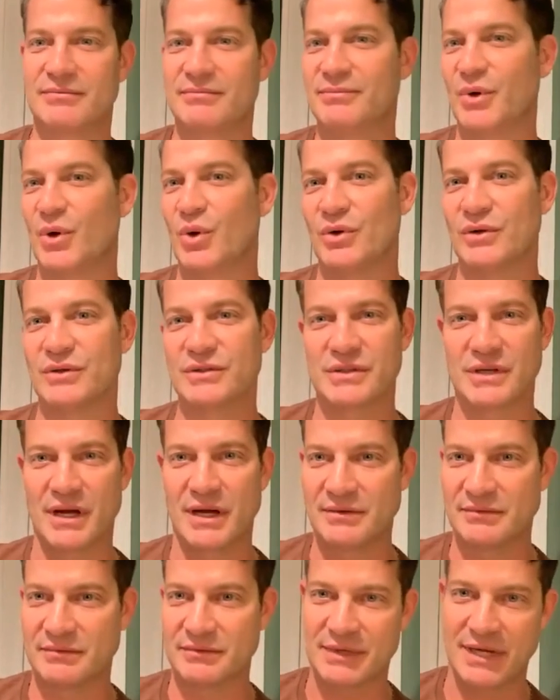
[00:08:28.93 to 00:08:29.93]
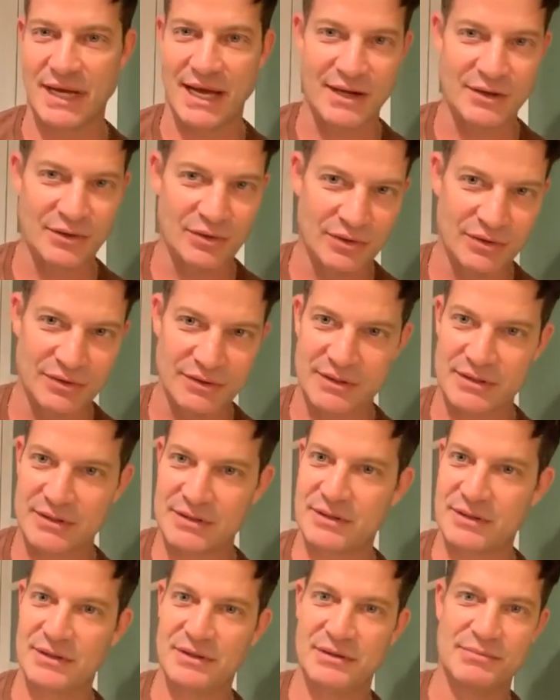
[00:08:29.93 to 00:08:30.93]
bowls and candles
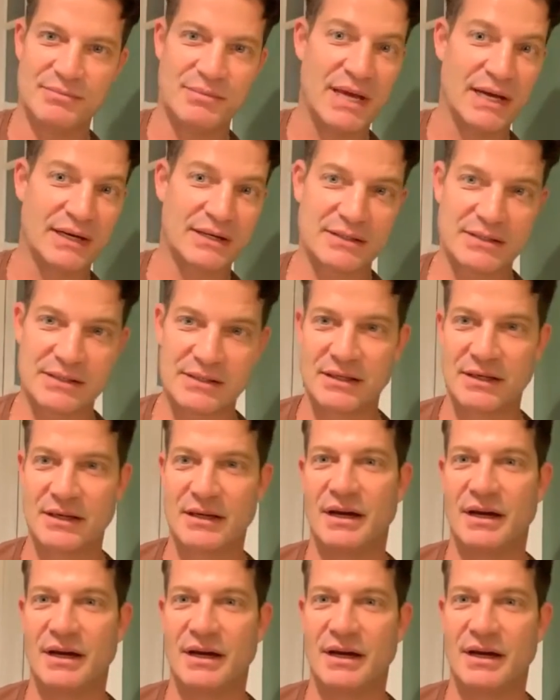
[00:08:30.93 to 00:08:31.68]
mixed.